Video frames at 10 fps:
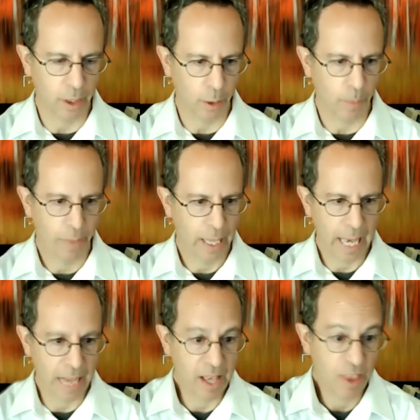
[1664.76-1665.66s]
kind of
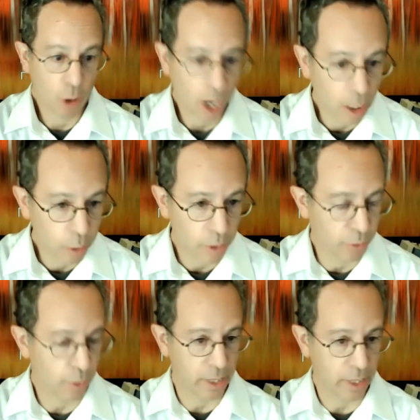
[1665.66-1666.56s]
tapping,
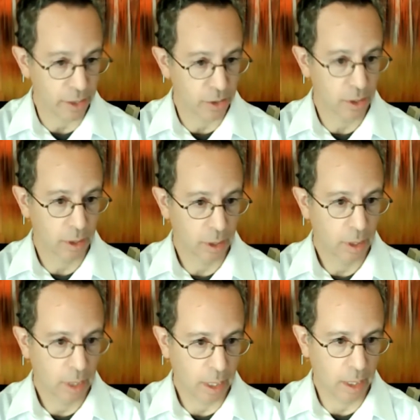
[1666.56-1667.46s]
just treating,
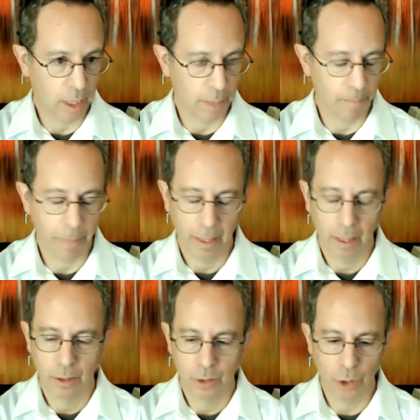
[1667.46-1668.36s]
or,
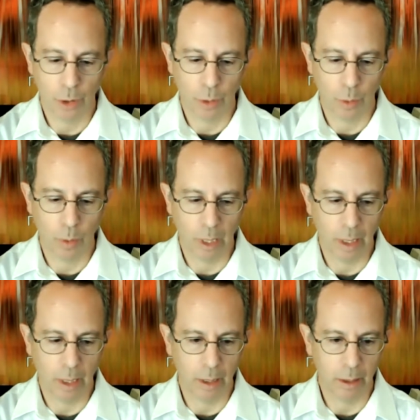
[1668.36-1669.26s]
but also to
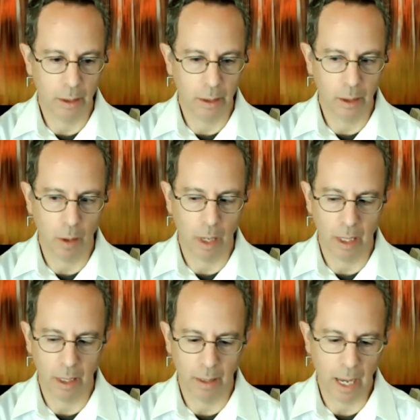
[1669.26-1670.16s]
understanding,
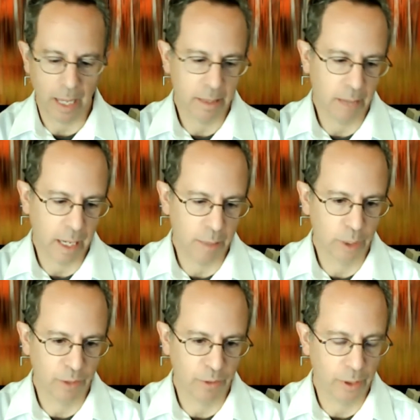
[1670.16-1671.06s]
once people
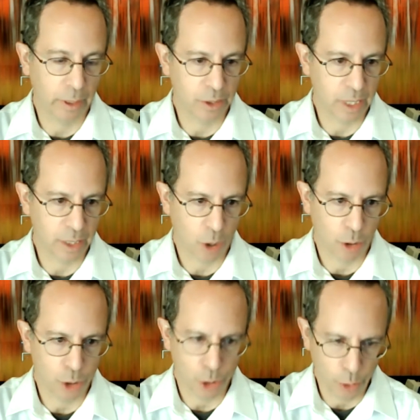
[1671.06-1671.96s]
sort of
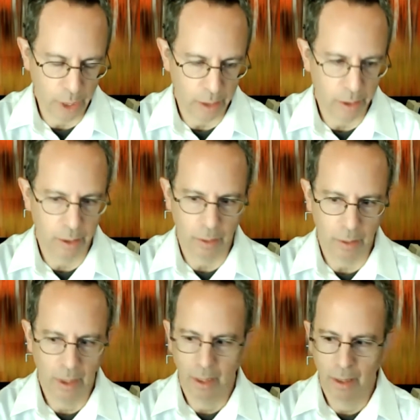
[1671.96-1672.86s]
understand
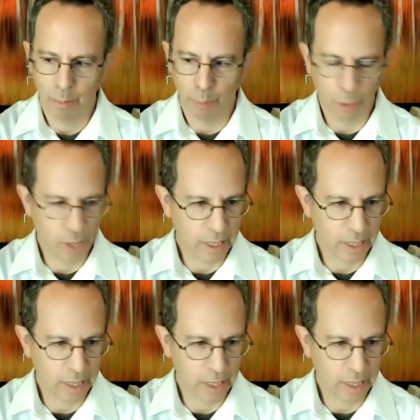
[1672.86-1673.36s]
themselves